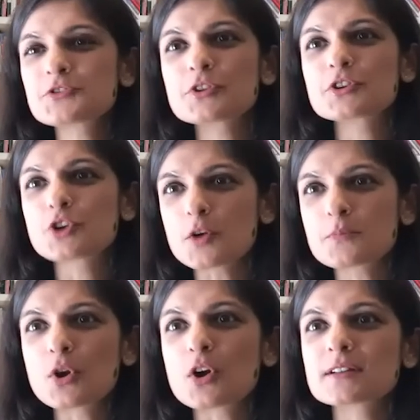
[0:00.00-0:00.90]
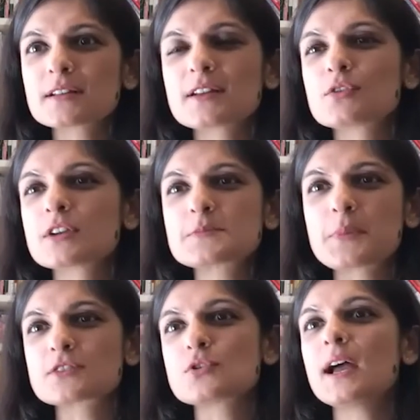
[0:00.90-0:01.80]
through the dot plot that they don't
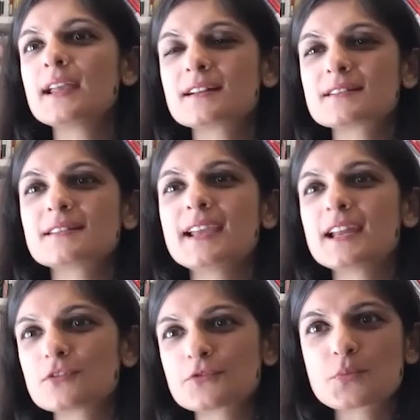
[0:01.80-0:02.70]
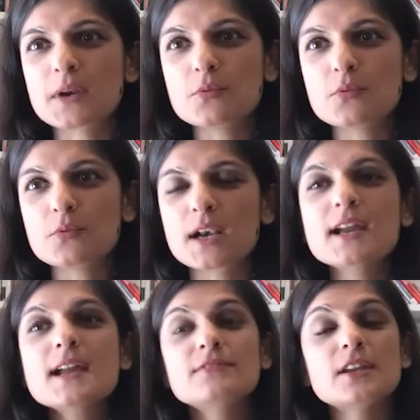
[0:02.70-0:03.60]
expect to hike until the end of 21.
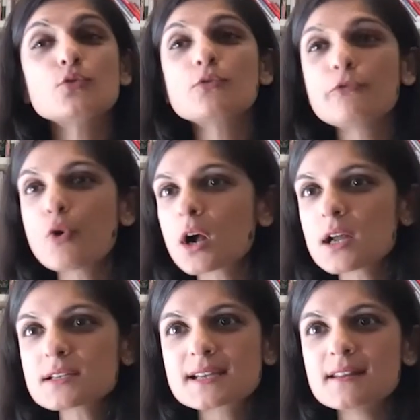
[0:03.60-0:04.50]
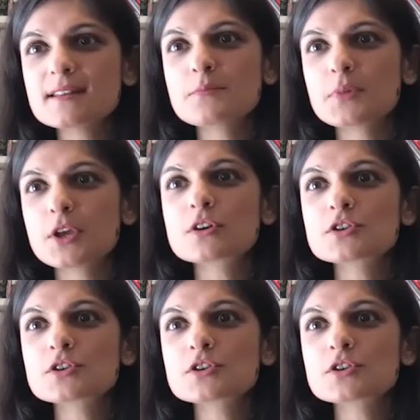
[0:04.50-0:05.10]
They don't forecast anything beyond